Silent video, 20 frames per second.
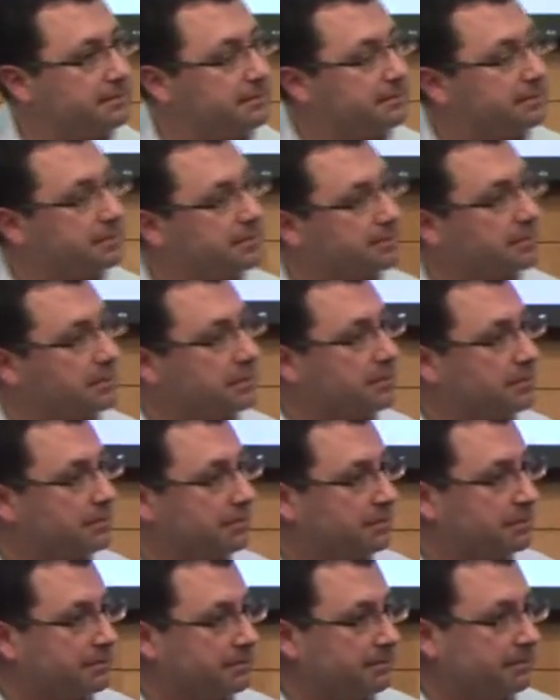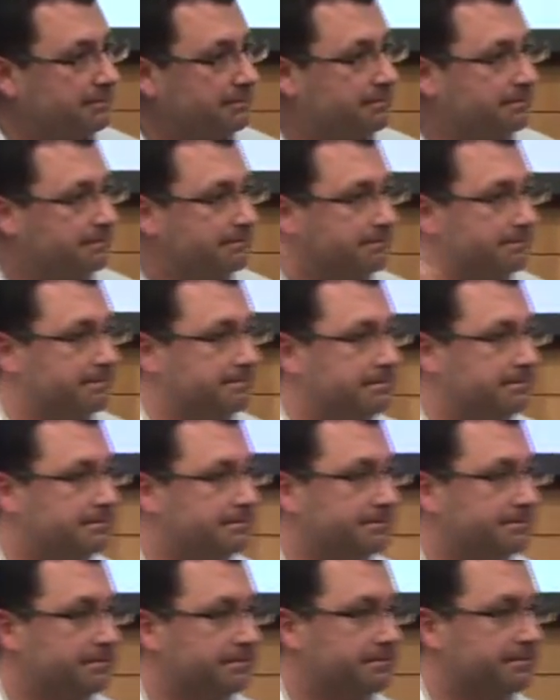How are you generating demand
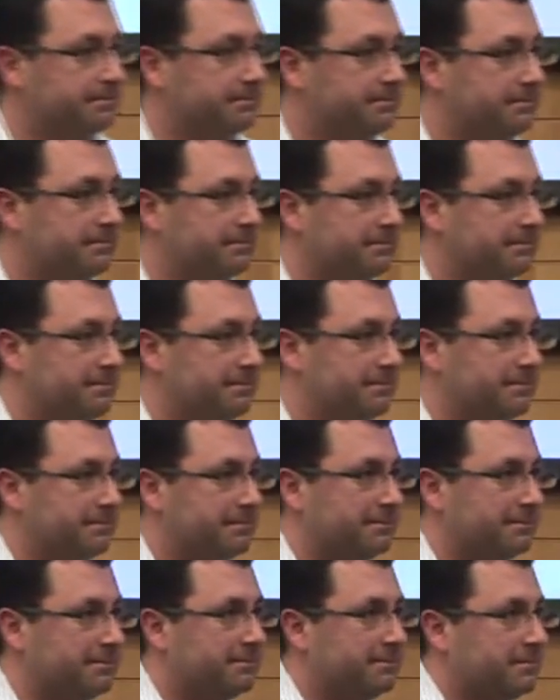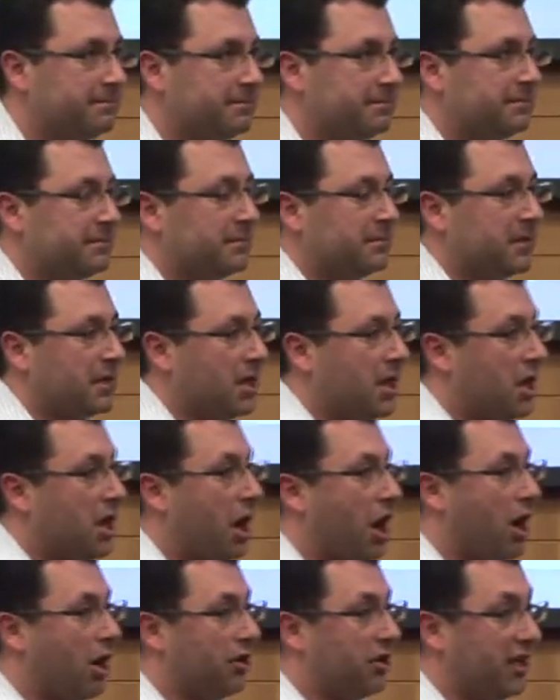on the supply side? Like
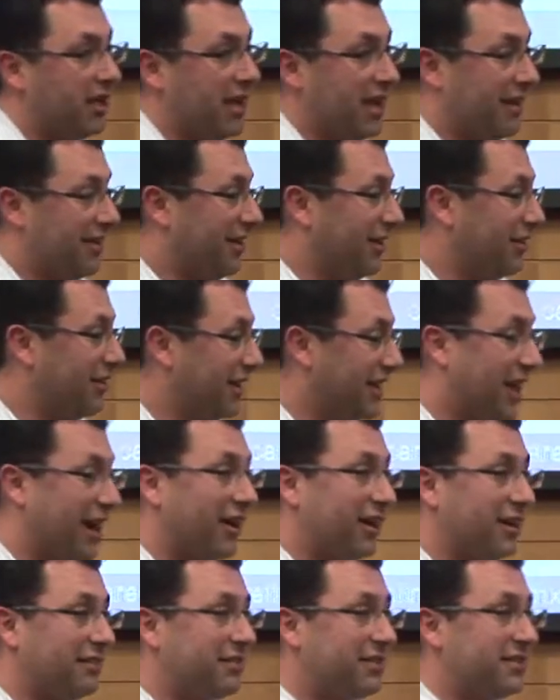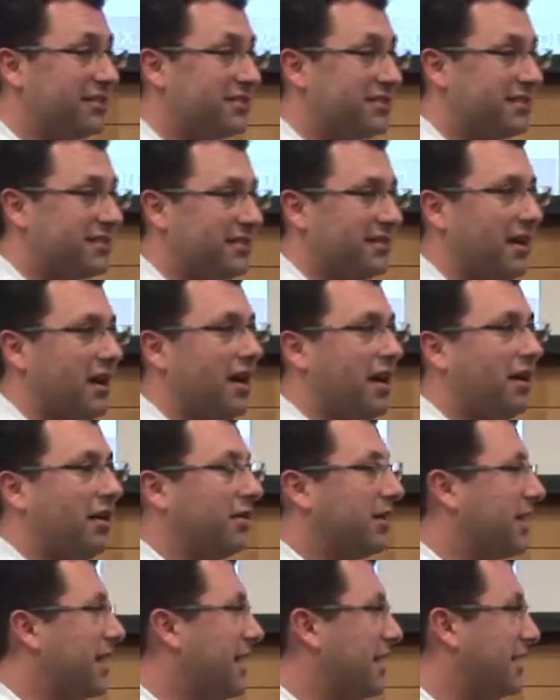on the on the caregivers? Repeat the
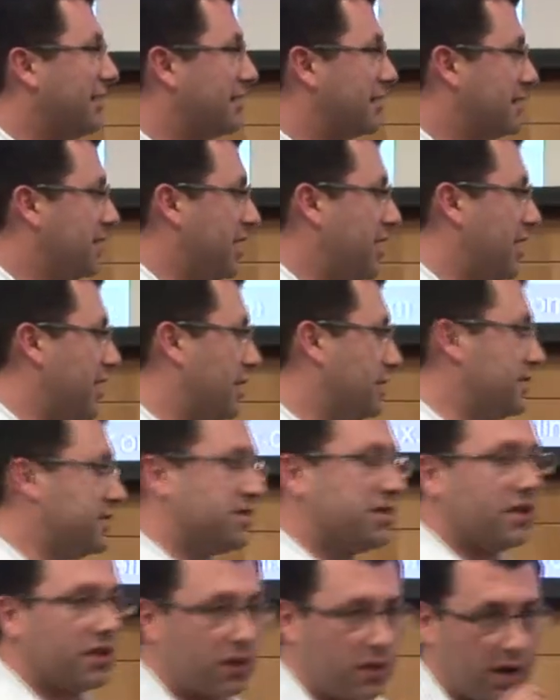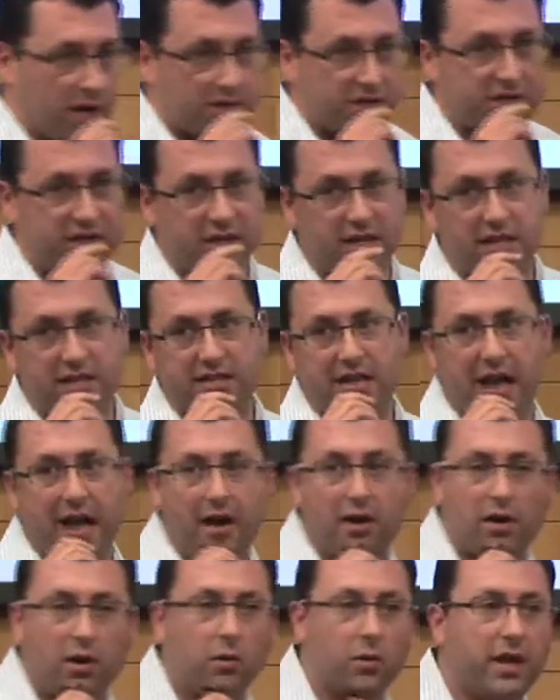oh yeah. Um, so the question is,
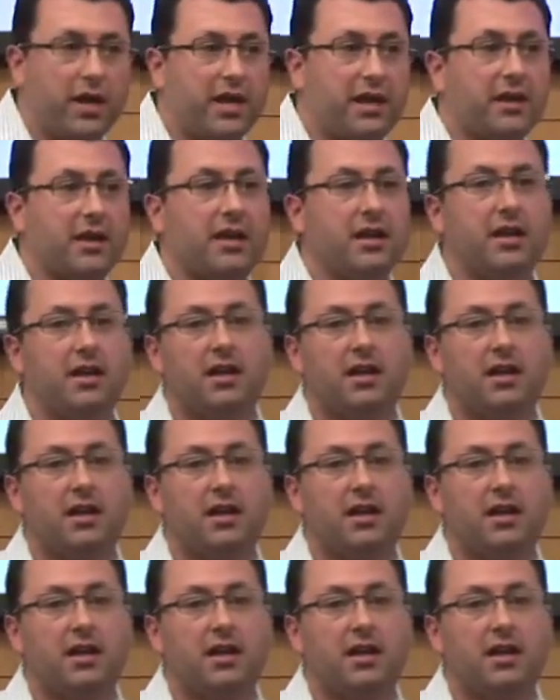how are we